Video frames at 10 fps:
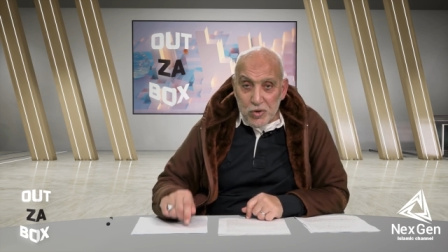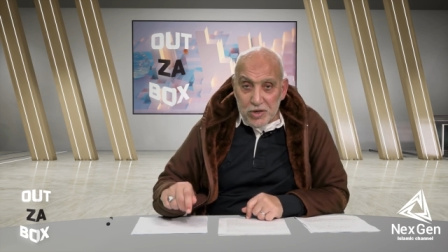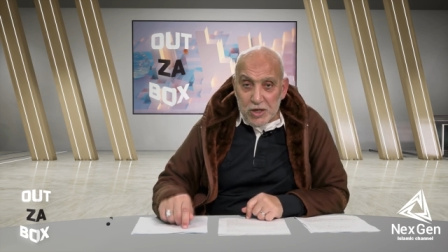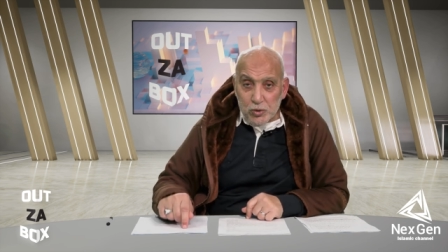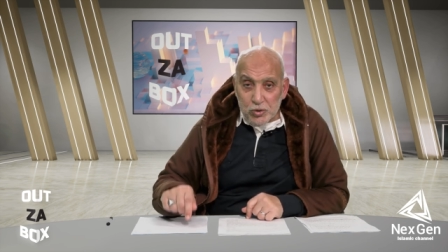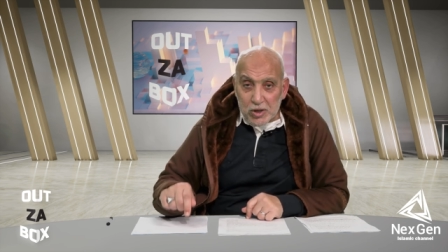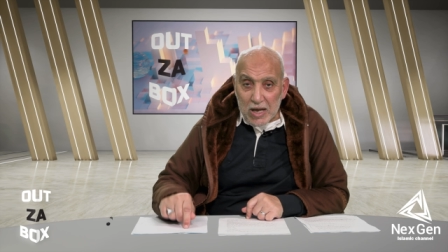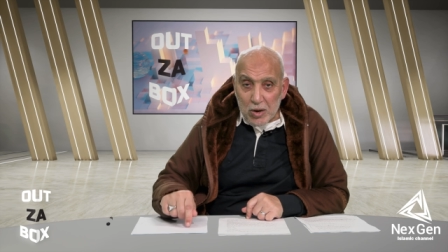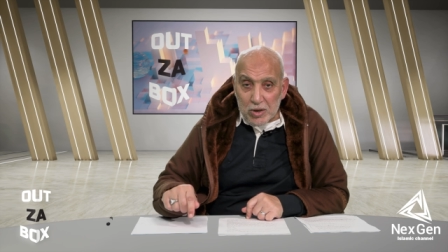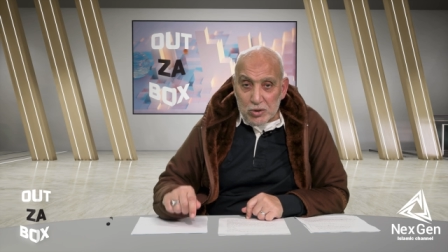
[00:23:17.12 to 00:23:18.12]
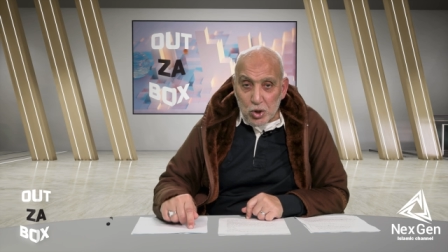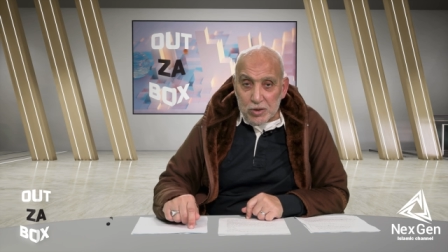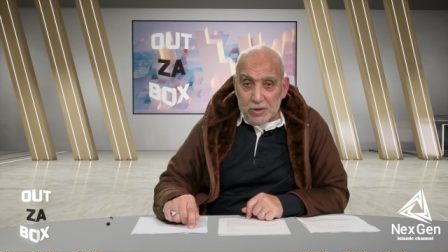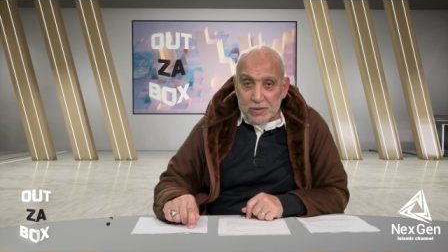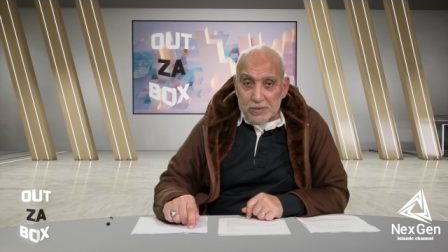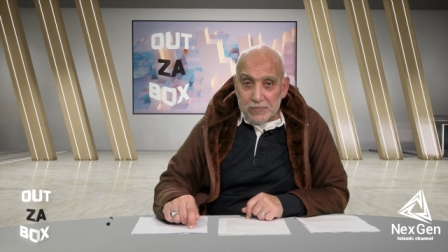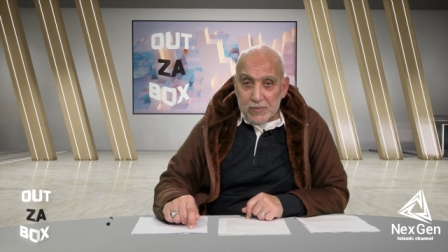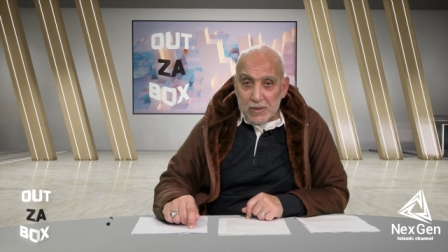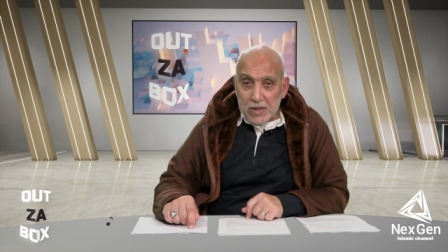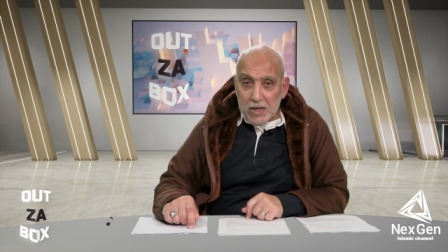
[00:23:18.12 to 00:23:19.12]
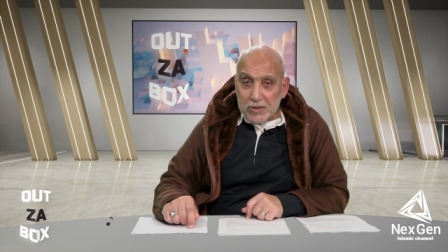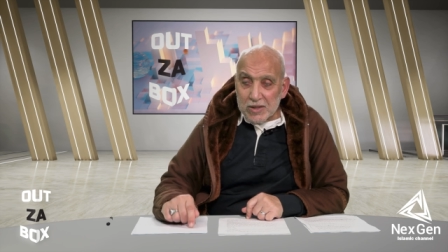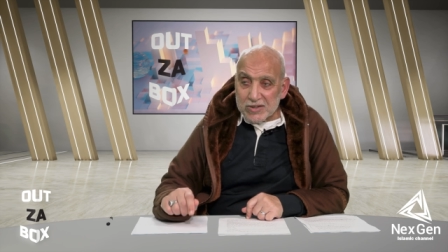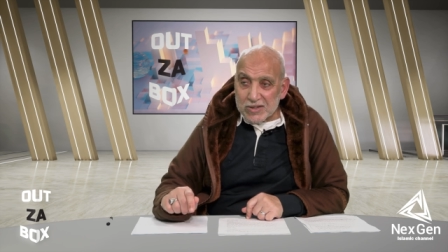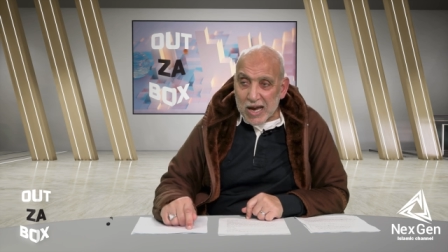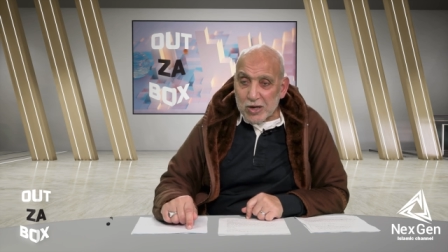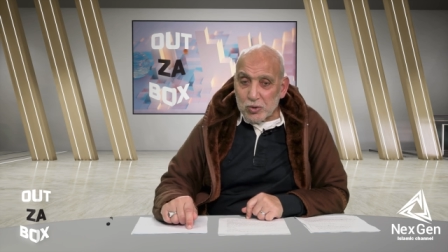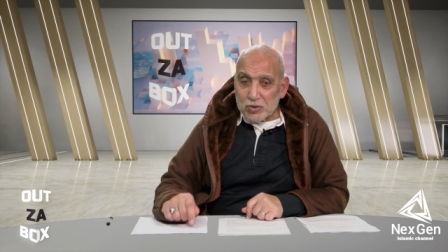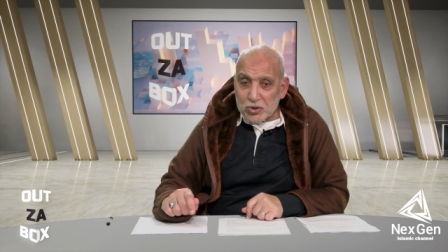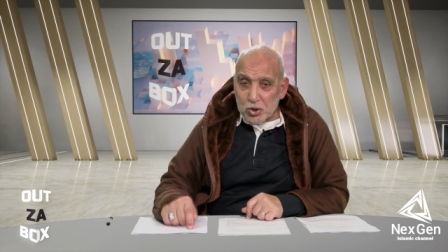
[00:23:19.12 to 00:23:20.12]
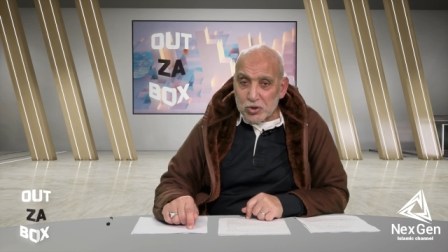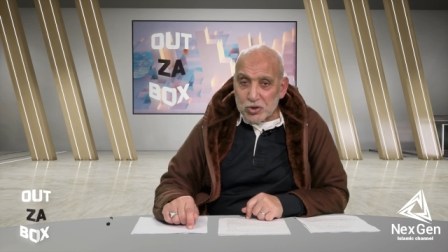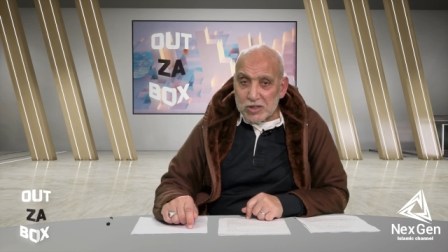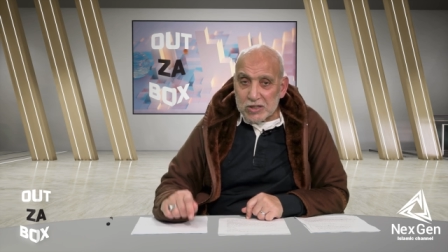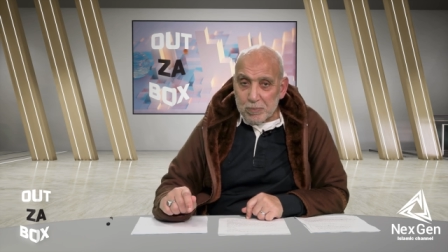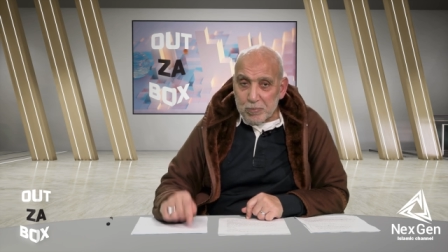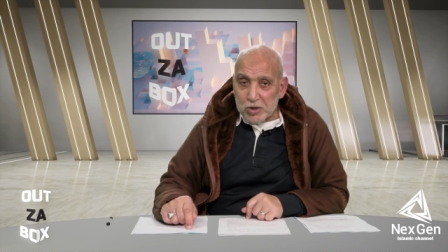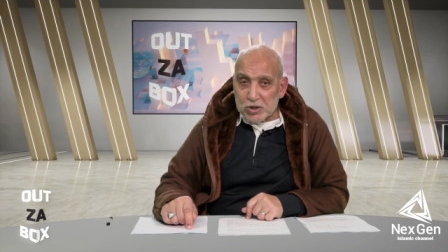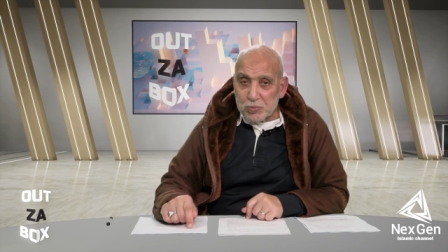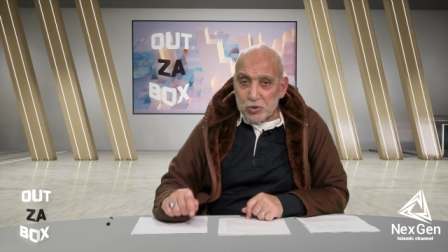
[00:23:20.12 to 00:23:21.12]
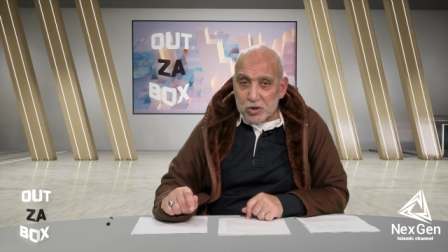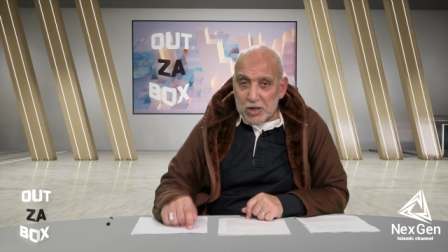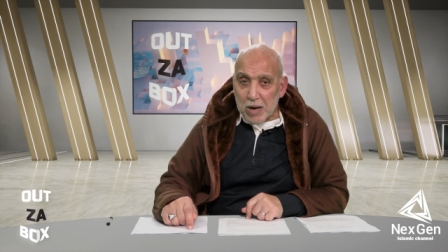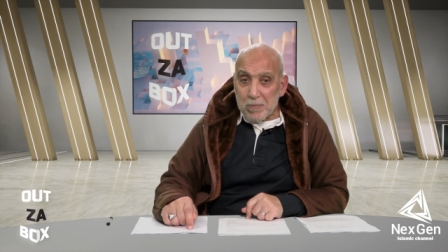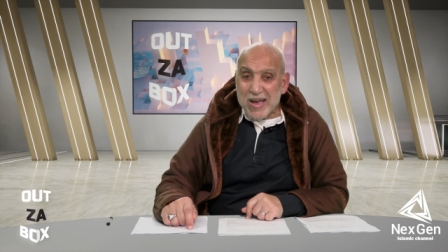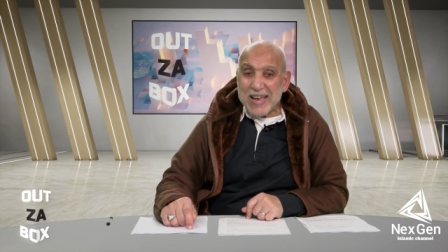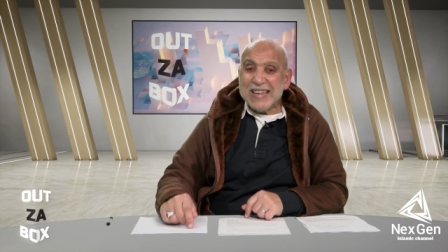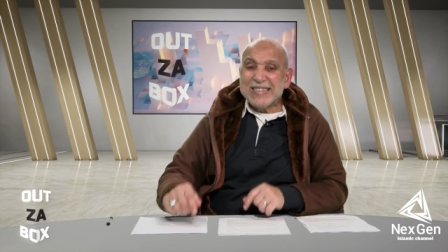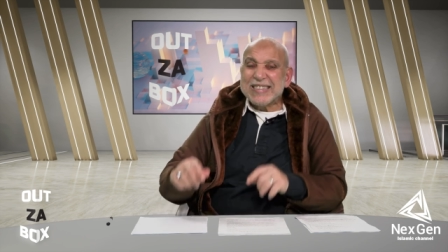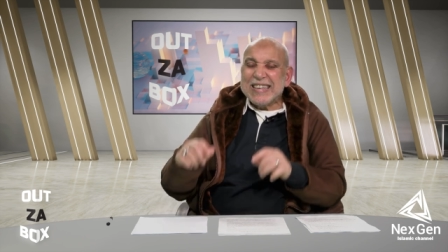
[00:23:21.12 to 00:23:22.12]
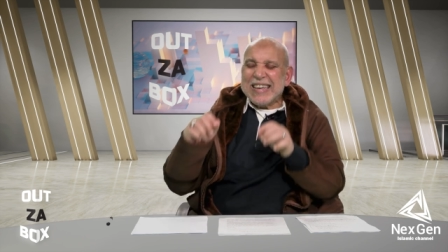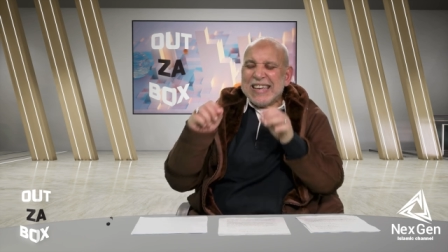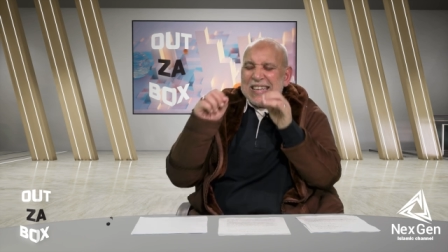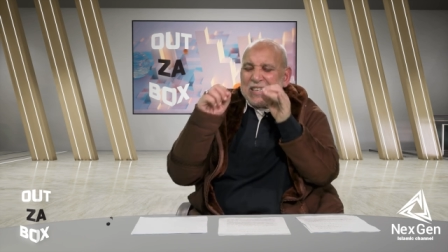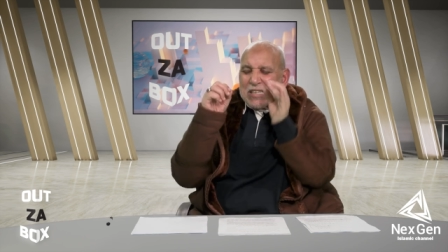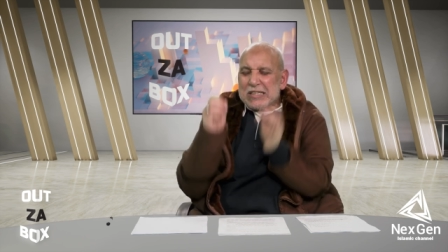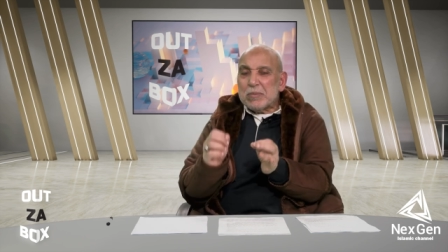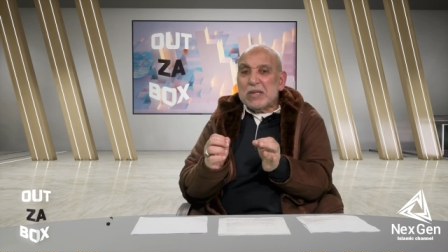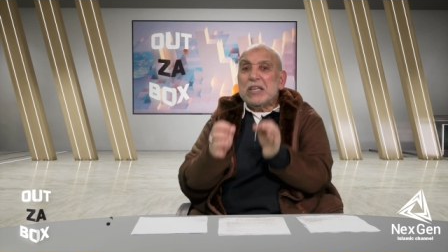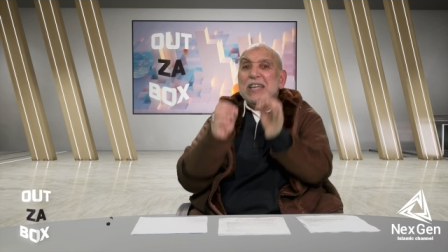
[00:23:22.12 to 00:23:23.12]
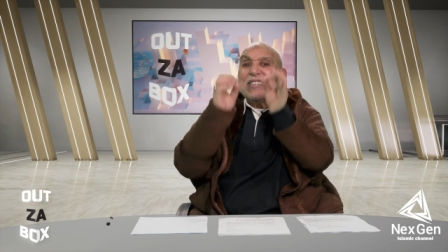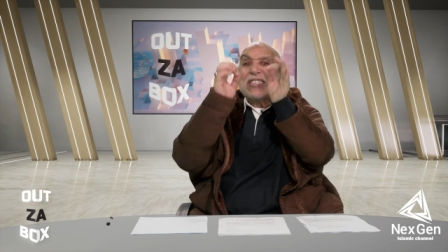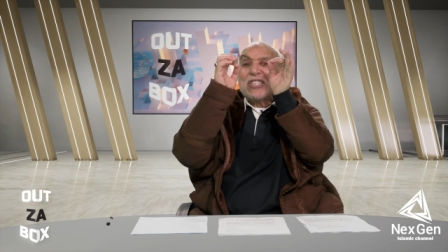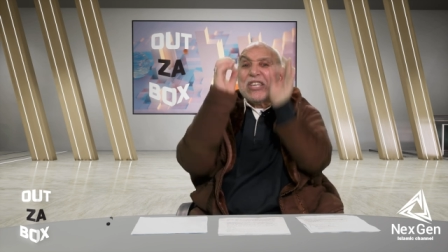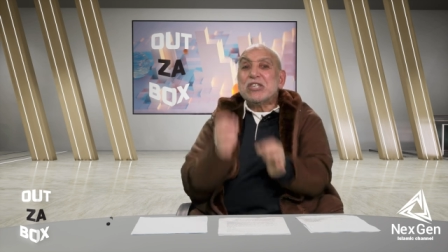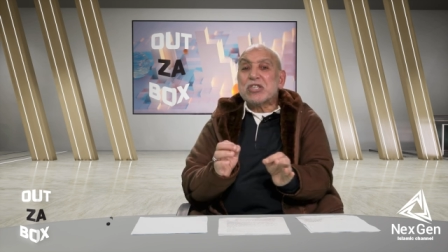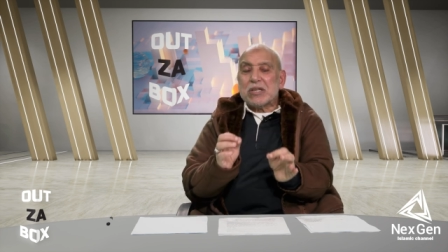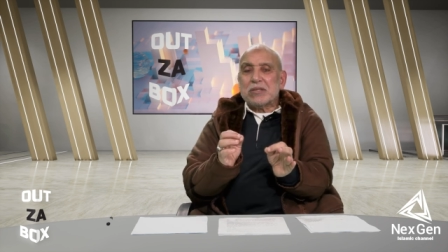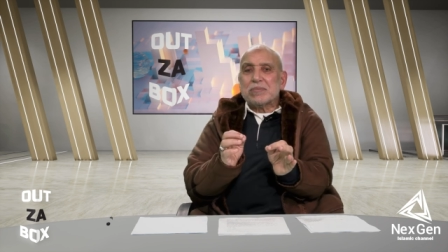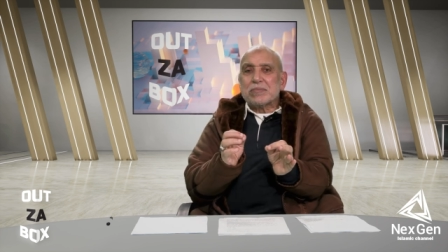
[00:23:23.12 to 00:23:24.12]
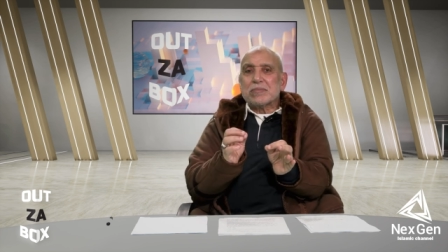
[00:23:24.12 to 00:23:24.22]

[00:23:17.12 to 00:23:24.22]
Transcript: We need to tell our donors that psychosocial support program is incredibly essential